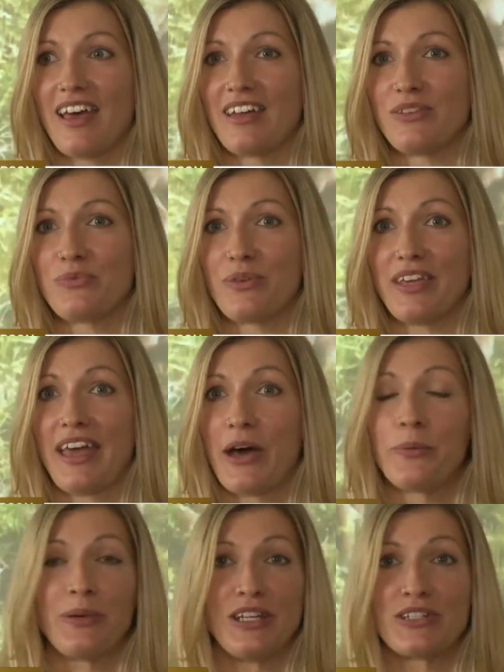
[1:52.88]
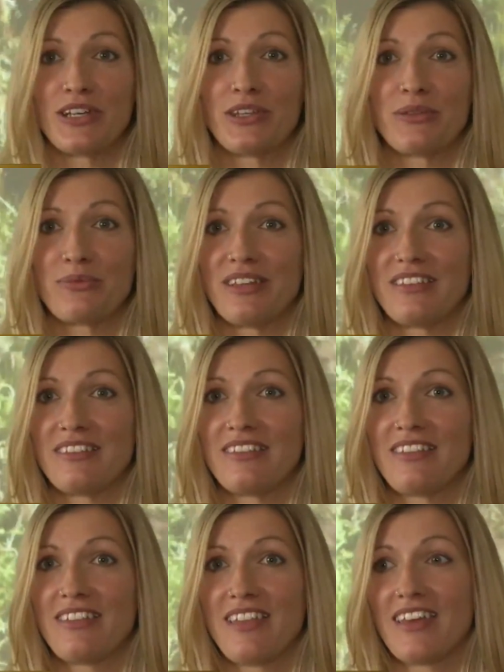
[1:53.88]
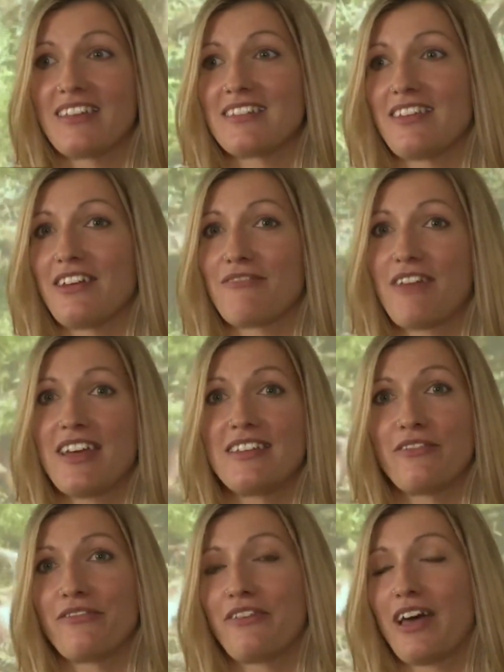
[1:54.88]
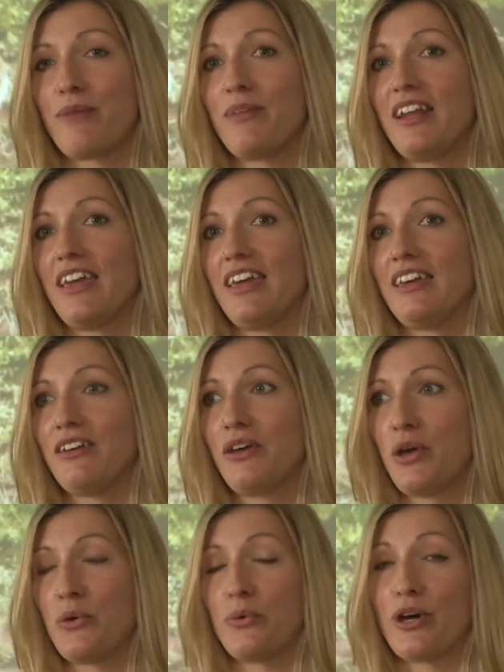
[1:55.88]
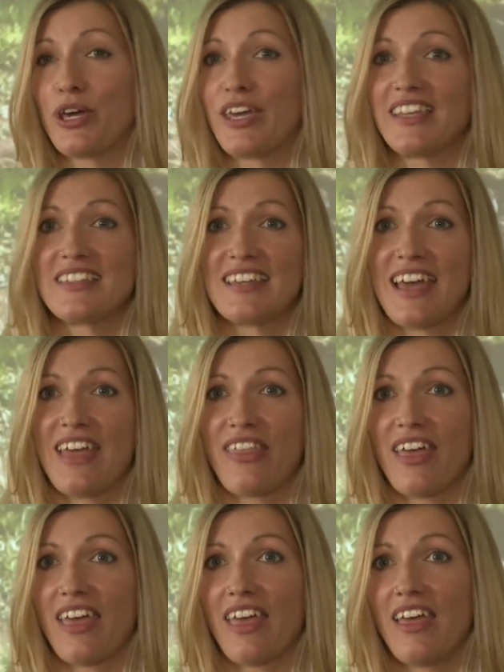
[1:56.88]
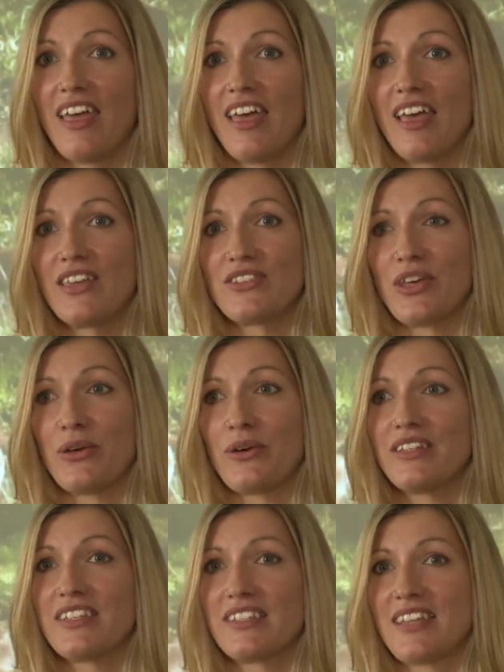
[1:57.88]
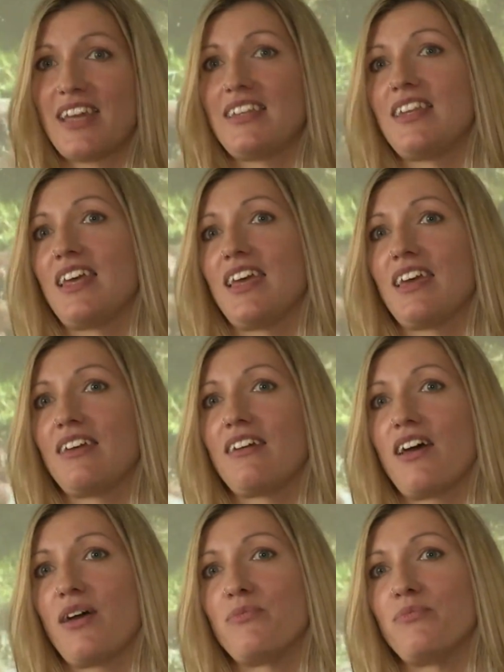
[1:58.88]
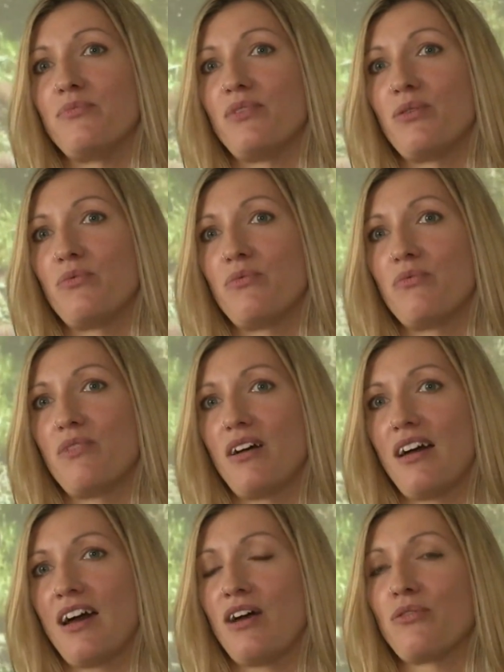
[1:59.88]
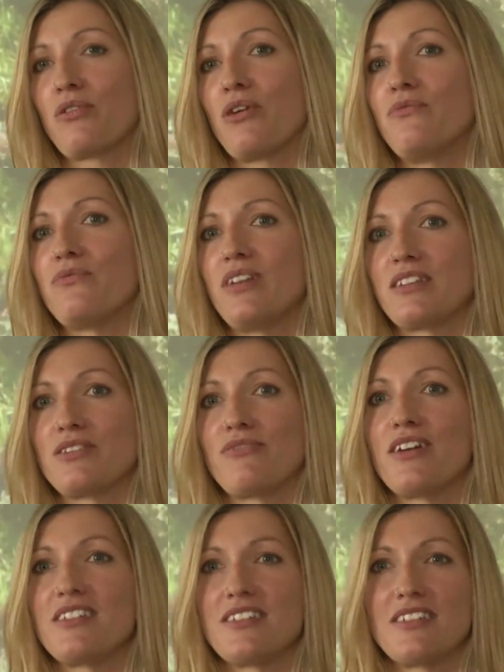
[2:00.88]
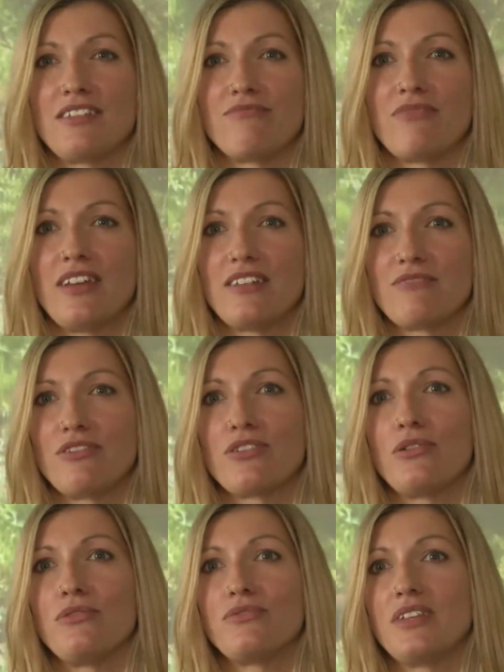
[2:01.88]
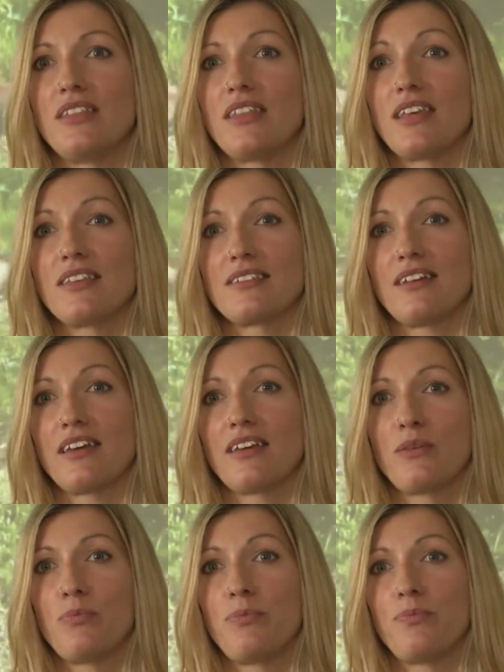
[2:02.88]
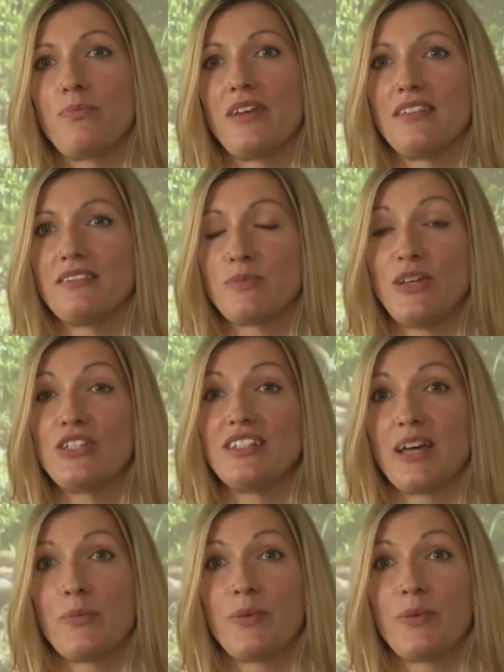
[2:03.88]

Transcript: and we help each other with things like raising family, working together. So understanding um, how conflict arises and is resolved in things like in species